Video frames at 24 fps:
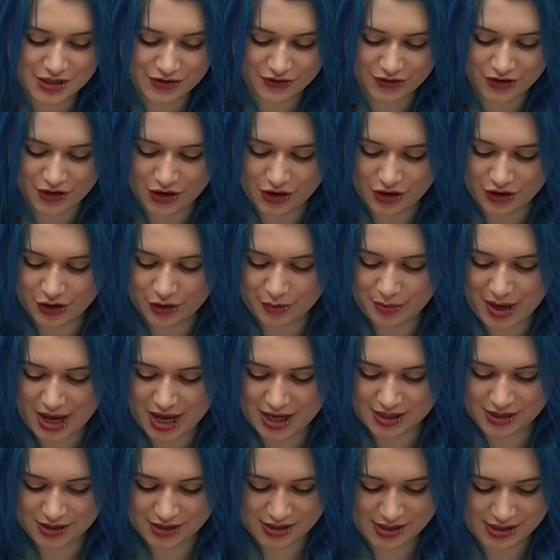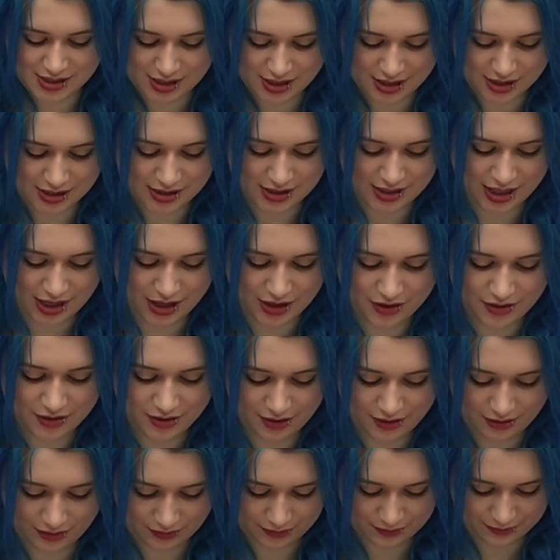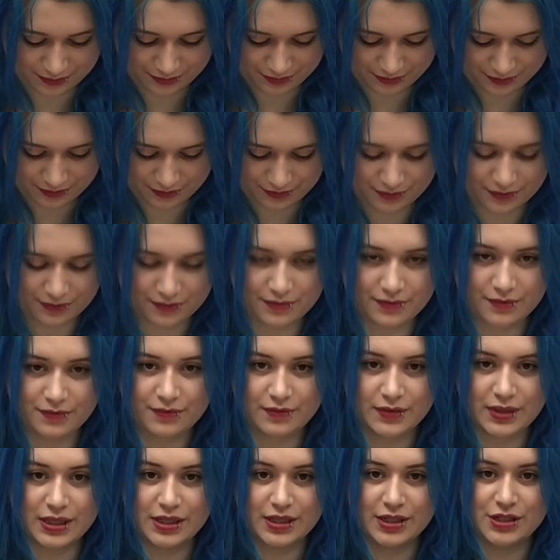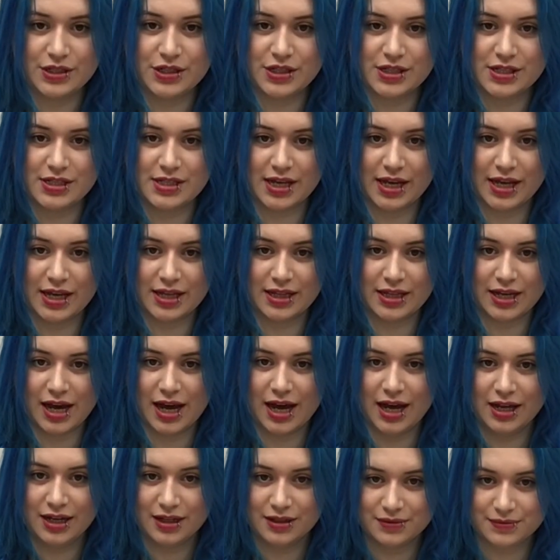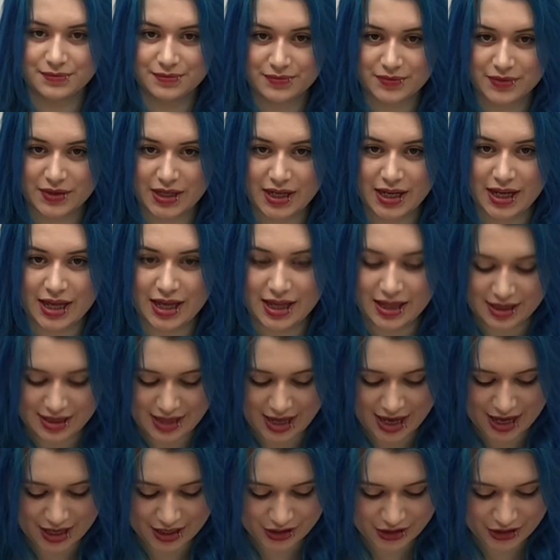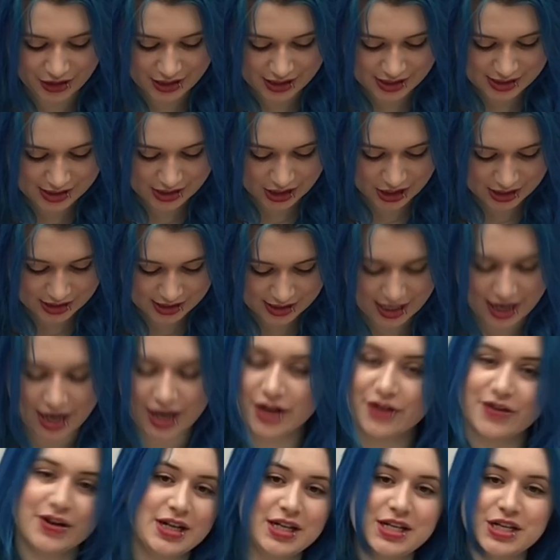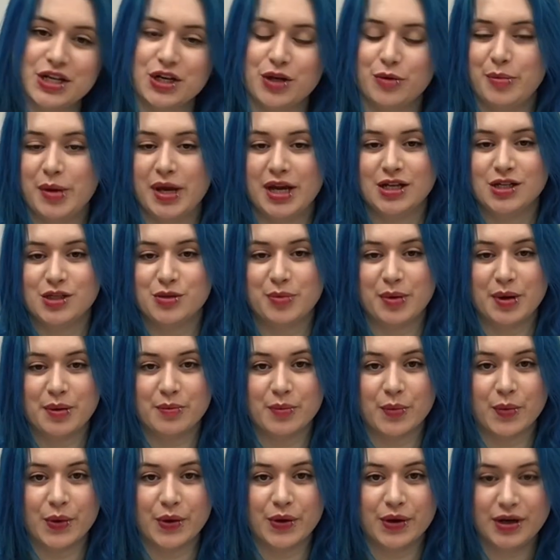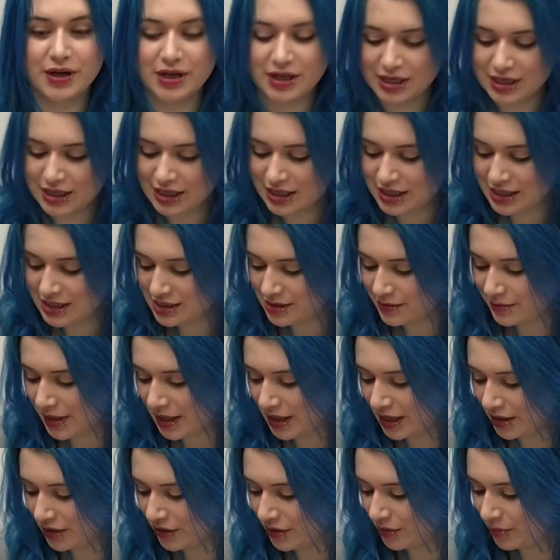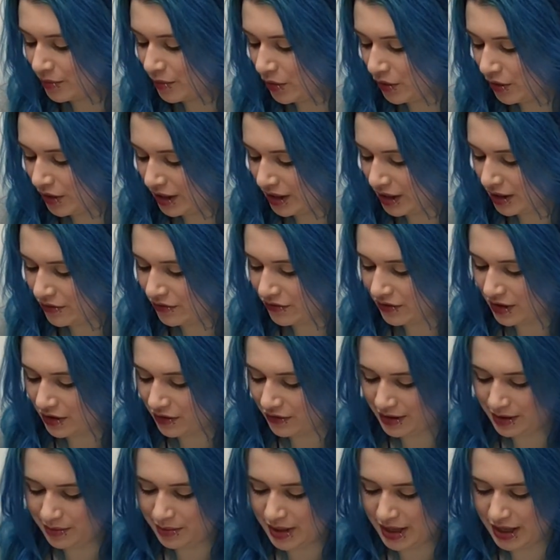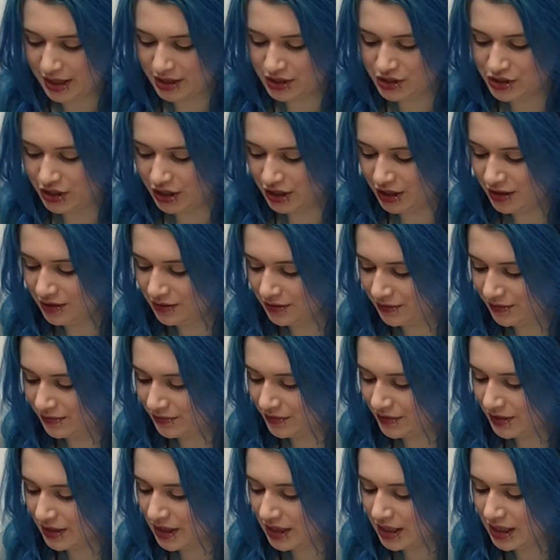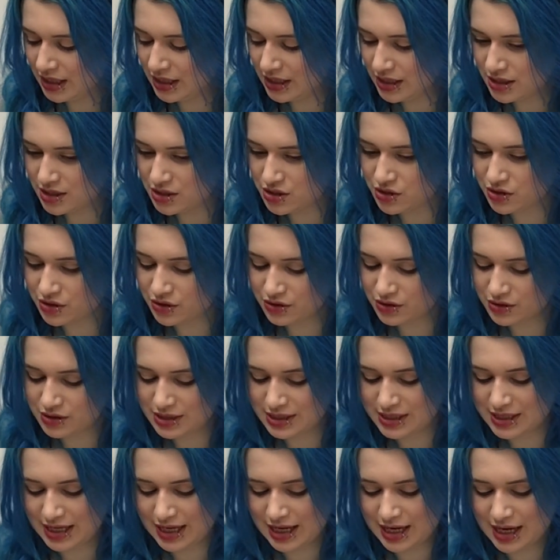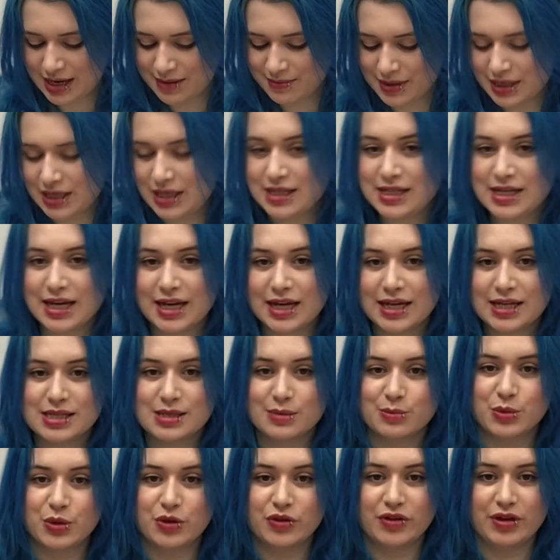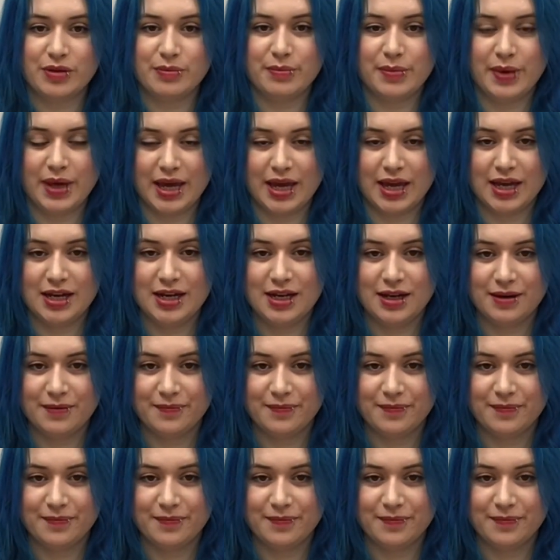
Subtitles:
you've got all your petals stuck down, just like that, then you can start decorating your page a bit more to make it look more like a flowery picture. So today I'm going to take some green paint